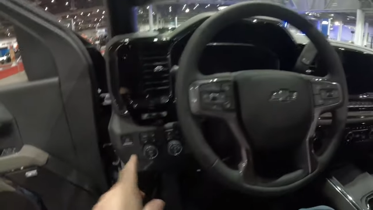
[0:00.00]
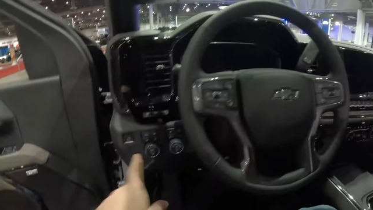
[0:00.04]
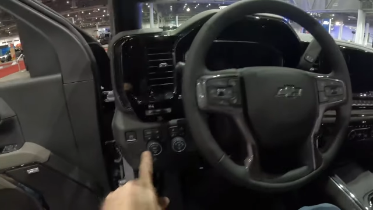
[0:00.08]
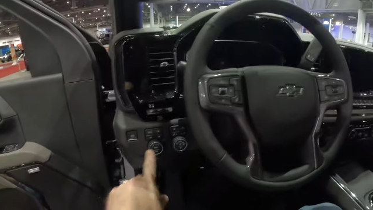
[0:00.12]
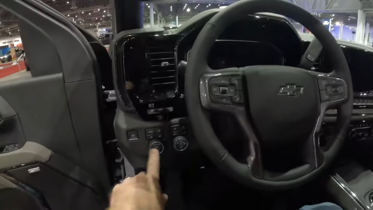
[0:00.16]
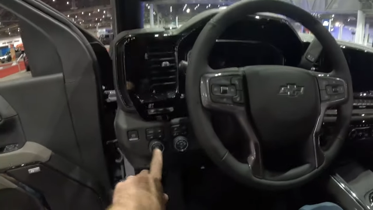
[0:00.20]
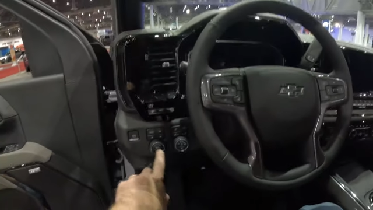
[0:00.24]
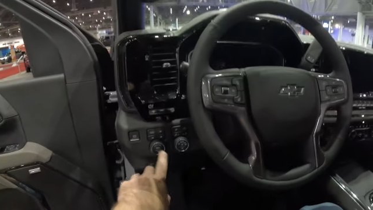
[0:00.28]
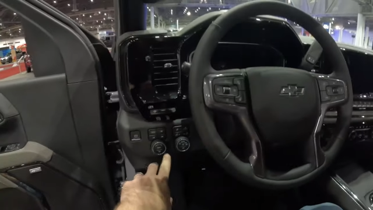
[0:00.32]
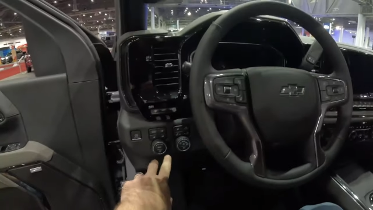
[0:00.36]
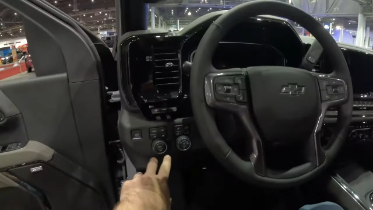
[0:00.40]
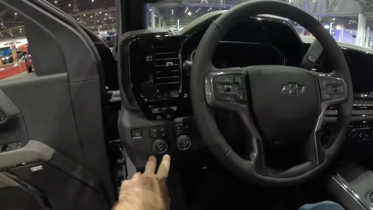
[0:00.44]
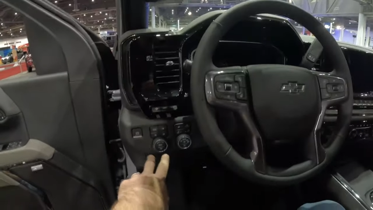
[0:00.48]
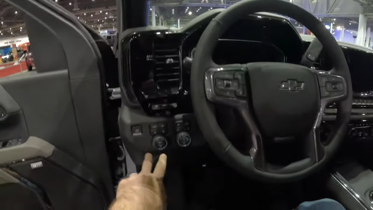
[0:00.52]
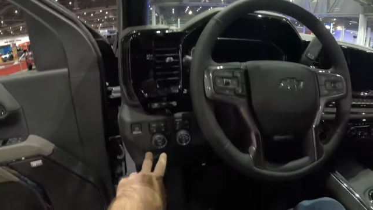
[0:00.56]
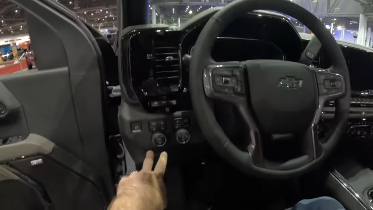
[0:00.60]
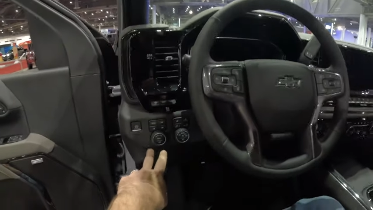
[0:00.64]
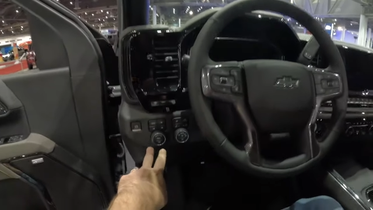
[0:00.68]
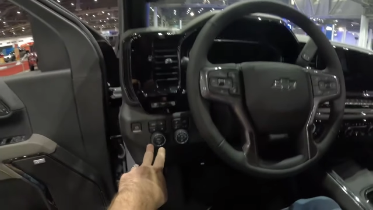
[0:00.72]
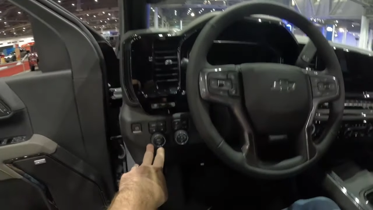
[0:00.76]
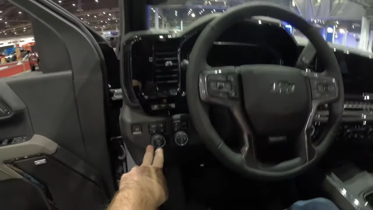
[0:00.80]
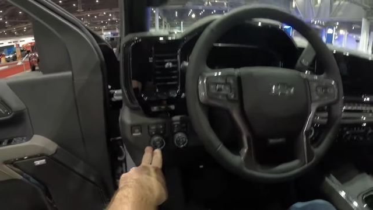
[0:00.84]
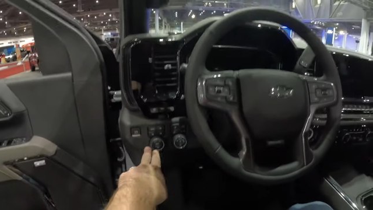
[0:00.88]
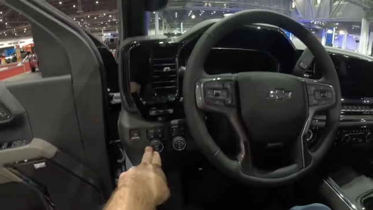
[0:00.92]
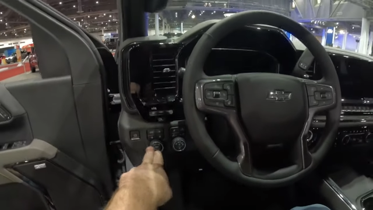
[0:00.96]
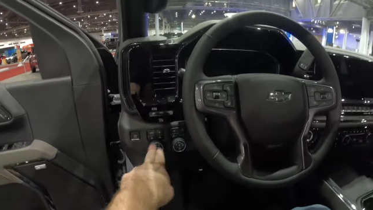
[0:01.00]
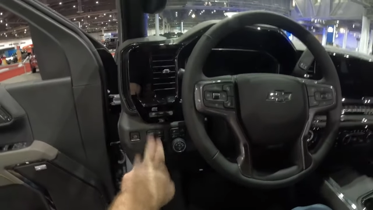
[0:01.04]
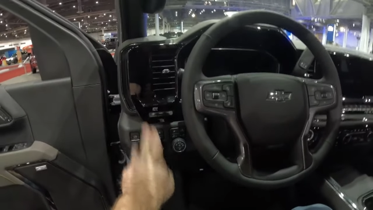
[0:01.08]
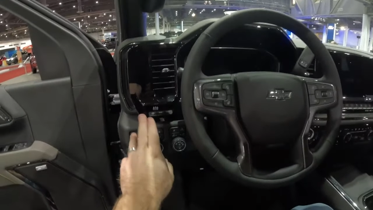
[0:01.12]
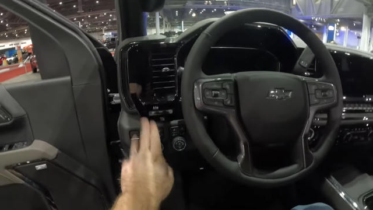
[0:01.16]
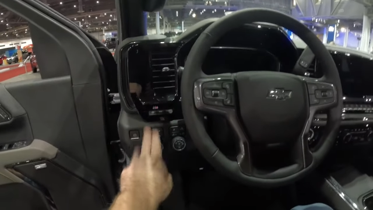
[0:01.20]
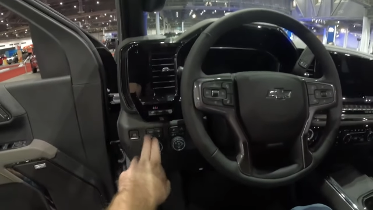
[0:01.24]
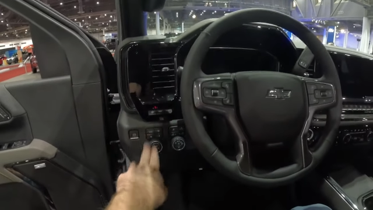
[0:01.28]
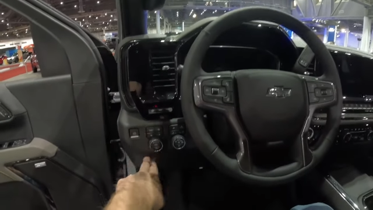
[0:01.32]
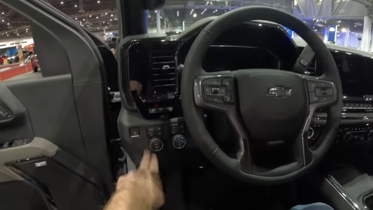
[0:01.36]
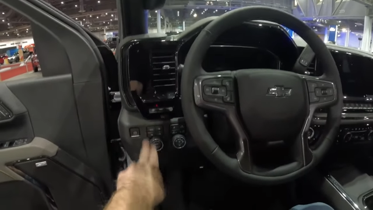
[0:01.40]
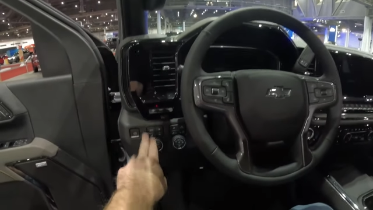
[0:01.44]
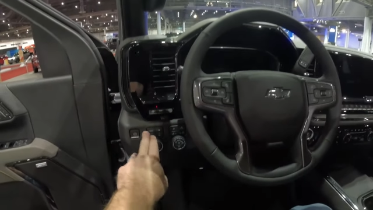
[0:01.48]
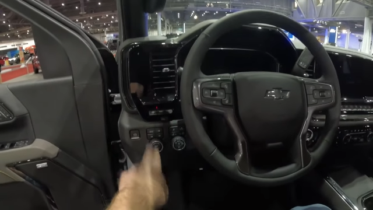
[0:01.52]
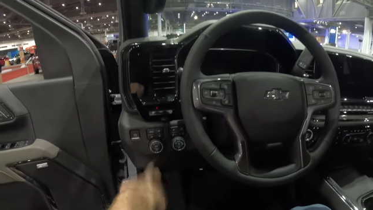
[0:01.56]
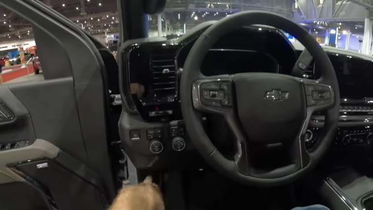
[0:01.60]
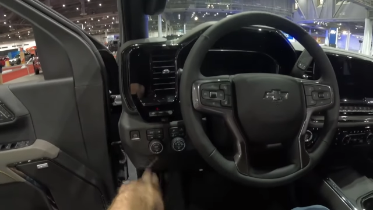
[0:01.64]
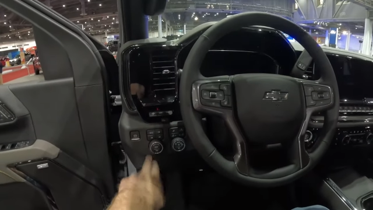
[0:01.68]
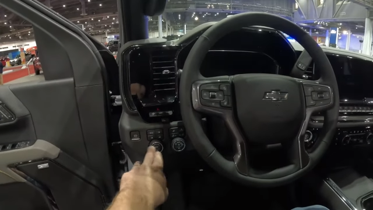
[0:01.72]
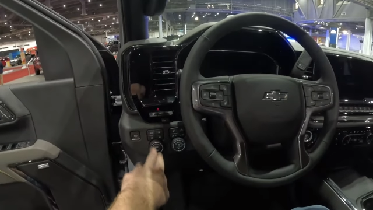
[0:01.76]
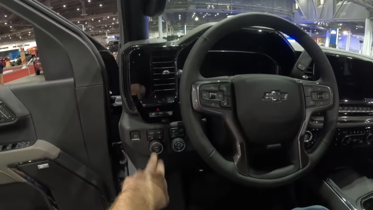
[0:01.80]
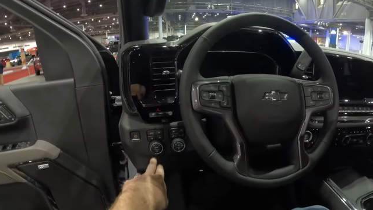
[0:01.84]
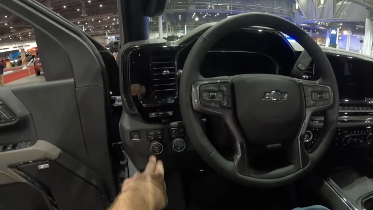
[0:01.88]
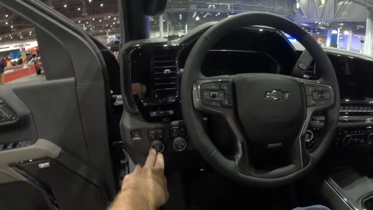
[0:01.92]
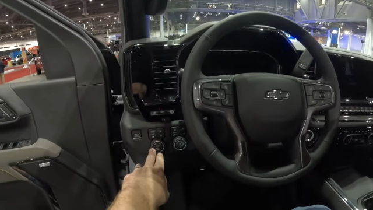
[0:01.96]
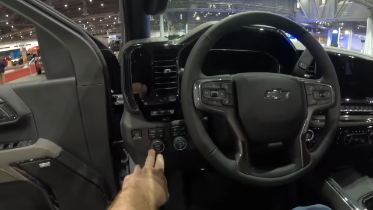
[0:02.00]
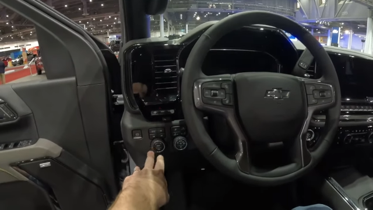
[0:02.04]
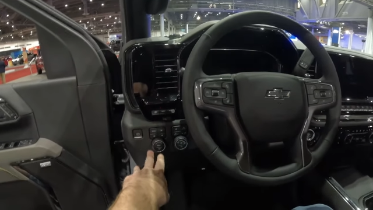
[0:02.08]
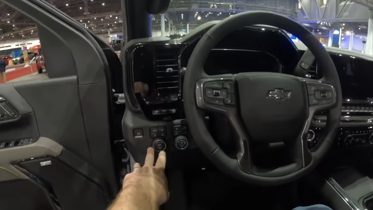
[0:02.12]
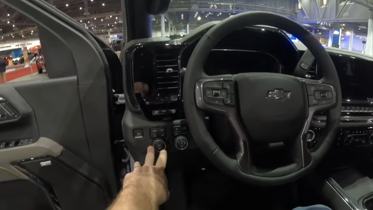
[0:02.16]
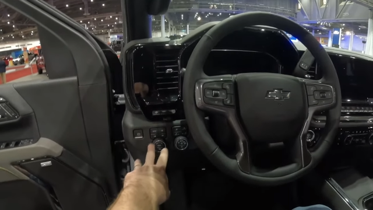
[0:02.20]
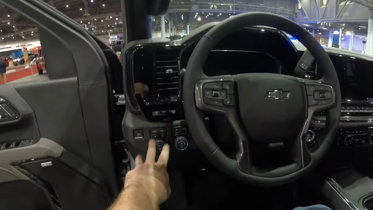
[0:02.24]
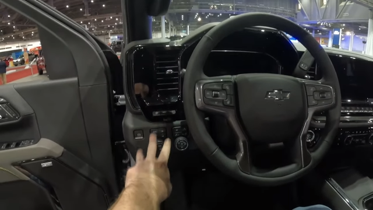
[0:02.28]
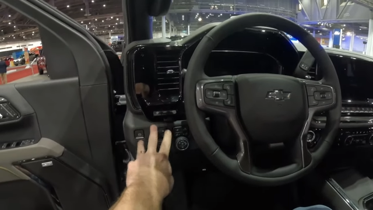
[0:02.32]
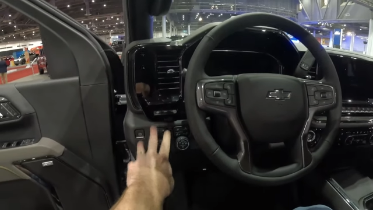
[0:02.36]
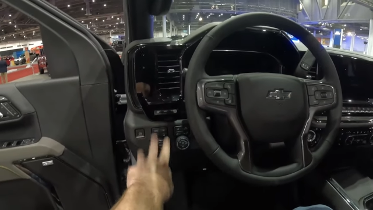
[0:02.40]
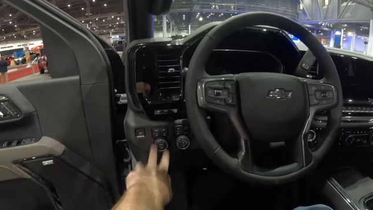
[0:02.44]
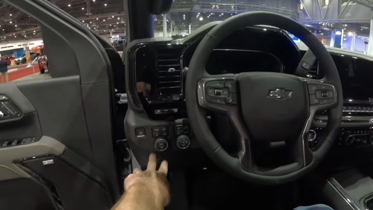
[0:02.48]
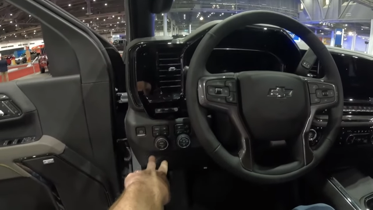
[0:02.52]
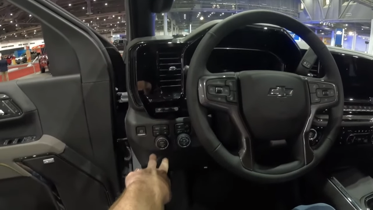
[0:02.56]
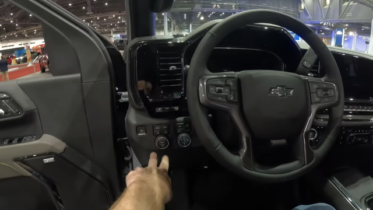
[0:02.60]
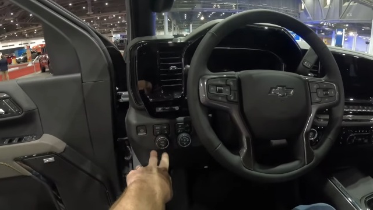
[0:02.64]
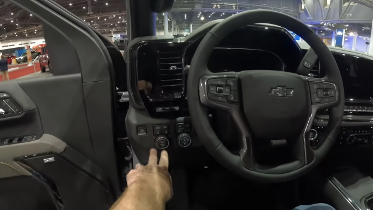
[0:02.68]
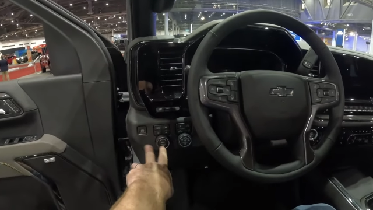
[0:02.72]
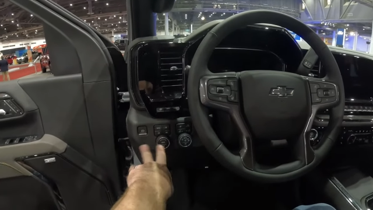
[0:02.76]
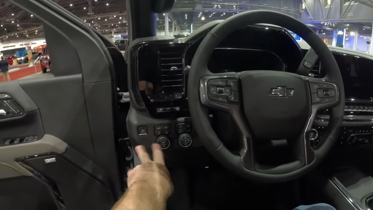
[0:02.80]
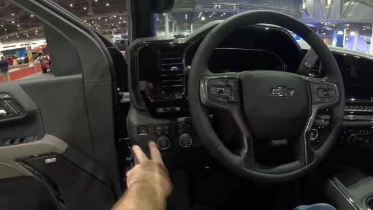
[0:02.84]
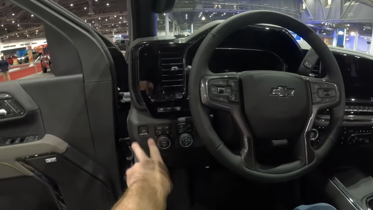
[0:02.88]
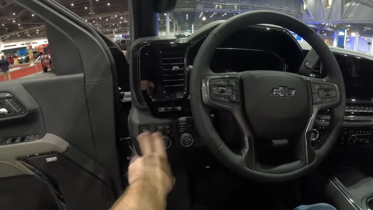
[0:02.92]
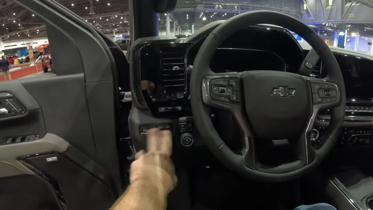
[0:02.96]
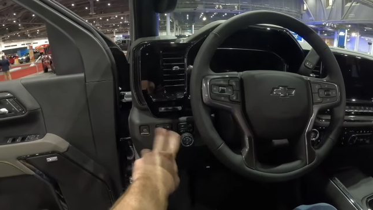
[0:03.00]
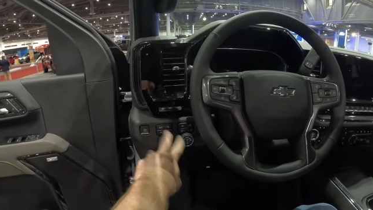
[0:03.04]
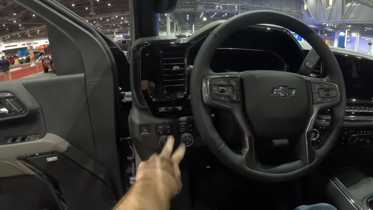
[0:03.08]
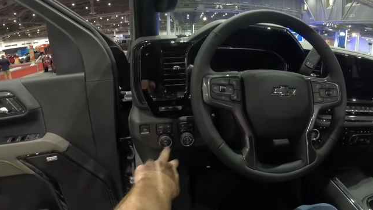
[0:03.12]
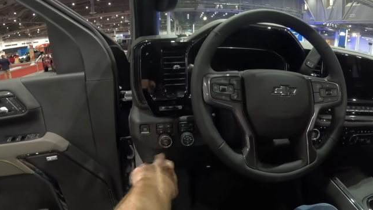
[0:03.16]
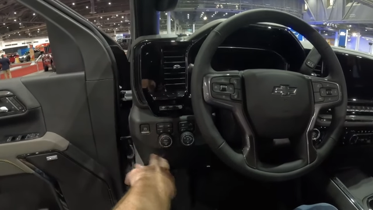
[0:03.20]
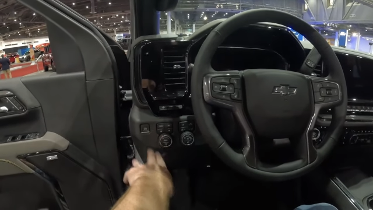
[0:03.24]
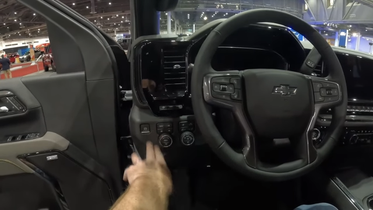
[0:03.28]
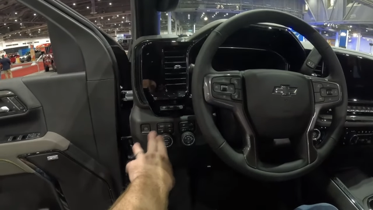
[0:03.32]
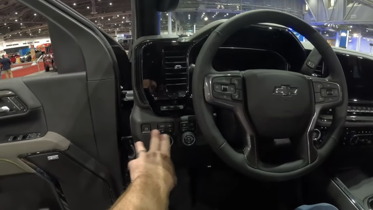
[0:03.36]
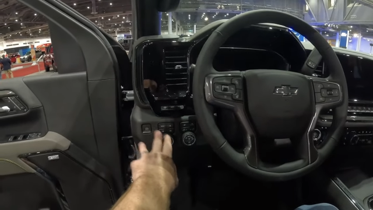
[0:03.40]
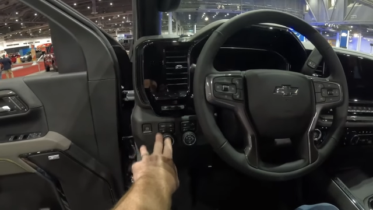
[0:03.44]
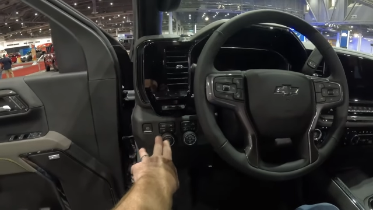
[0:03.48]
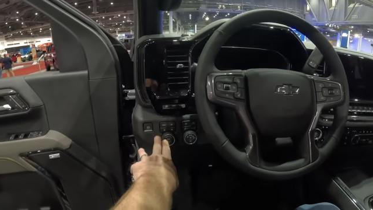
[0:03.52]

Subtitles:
(no speaker visible)